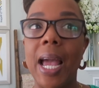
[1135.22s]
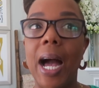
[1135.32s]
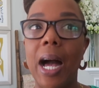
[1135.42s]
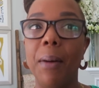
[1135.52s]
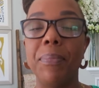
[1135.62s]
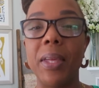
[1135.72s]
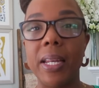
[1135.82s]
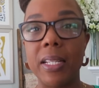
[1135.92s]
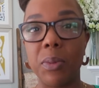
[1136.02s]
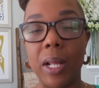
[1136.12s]
than
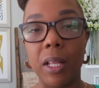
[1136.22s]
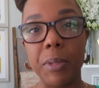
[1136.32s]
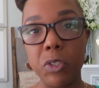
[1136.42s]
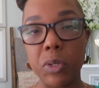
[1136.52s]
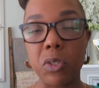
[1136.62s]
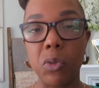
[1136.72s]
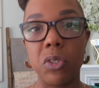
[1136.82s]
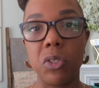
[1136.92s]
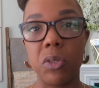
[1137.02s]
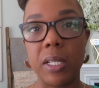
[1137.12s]
it is with elementary school
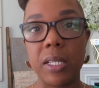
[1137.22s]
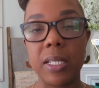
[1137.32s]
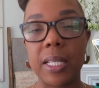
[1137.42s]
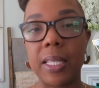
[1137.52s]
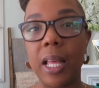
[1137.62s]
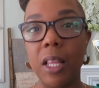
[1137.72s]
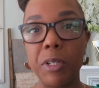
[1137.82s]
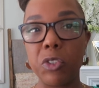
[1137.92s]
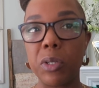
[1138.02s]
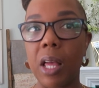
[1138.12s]
students. Because at the
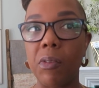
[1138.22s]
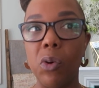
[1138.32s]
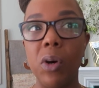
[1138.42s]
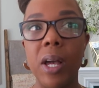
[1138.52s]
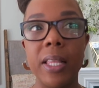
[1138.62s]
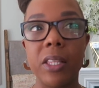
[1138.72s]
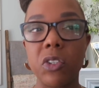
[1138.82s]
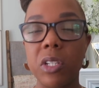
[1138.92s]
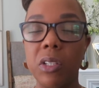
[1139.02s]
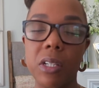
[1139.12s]
elementary level,
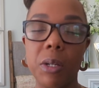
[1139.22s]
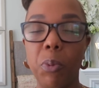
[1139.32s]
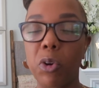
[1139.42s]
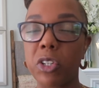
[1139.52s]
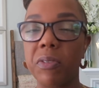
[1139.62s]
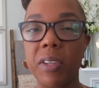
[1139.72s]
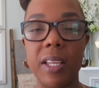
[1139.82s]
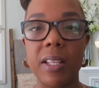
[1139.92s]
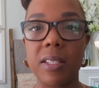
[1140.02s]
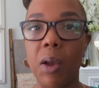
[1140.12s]
there's still a good portion of
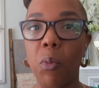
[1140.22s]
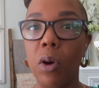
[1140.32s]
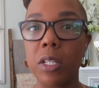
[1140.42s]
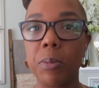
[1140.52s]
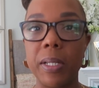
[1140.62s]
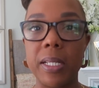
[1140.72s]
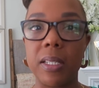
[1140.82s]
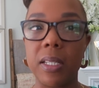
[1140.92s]
kids that want to please the